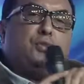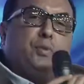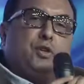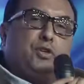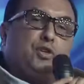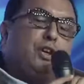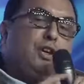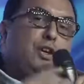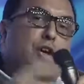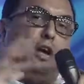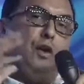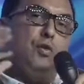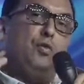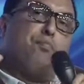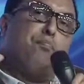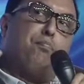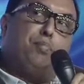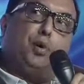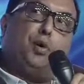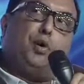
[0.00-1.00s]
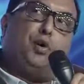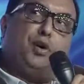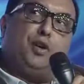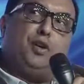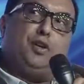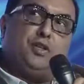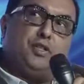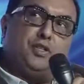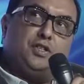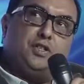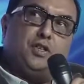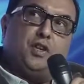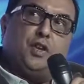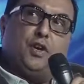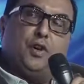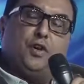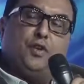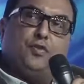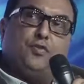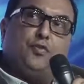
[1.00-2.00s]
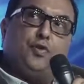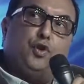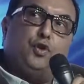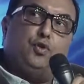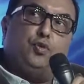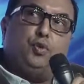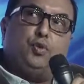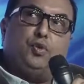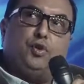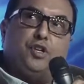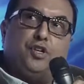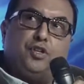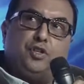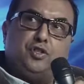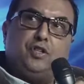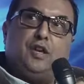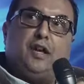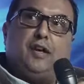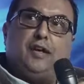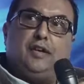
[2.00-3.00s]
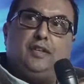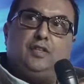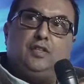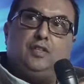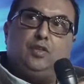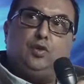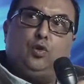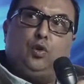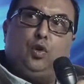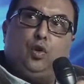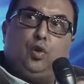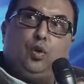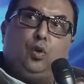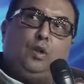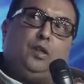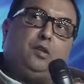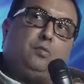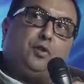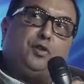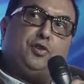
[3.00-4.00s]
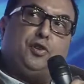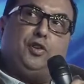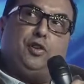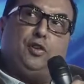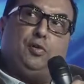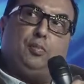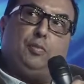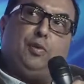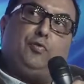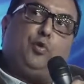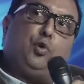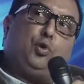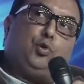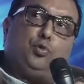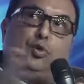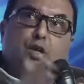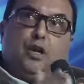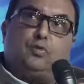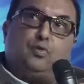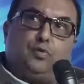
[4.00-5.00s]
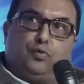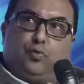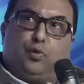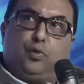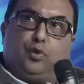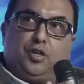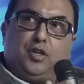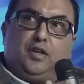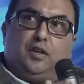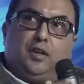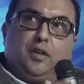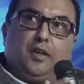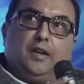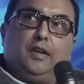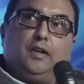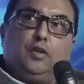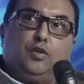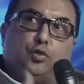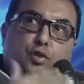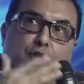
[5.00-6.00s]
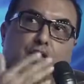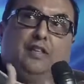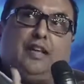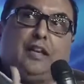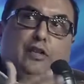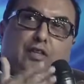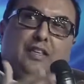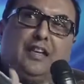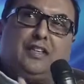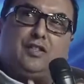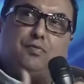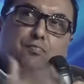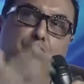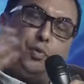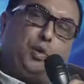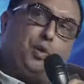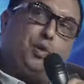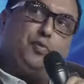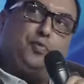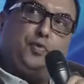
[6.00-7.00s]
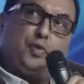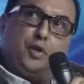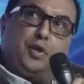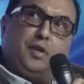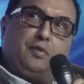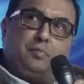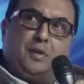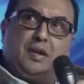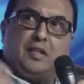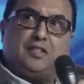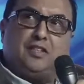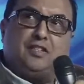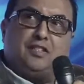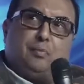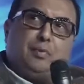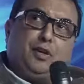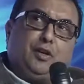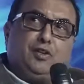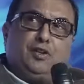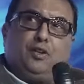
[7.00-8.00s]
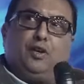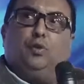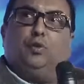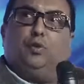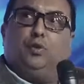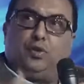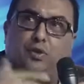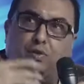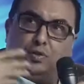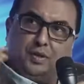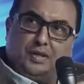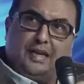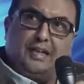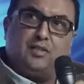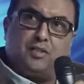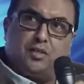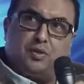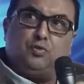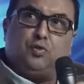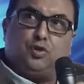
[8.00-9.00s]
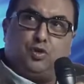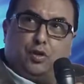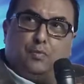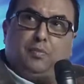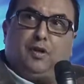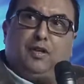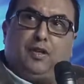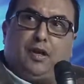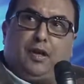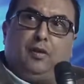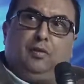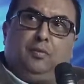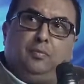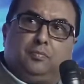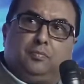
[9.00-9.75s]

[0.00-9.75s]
Shekhar, how important it is for you to digitize all the material before 2014. You think that that's important for accessibility, or that should have been done?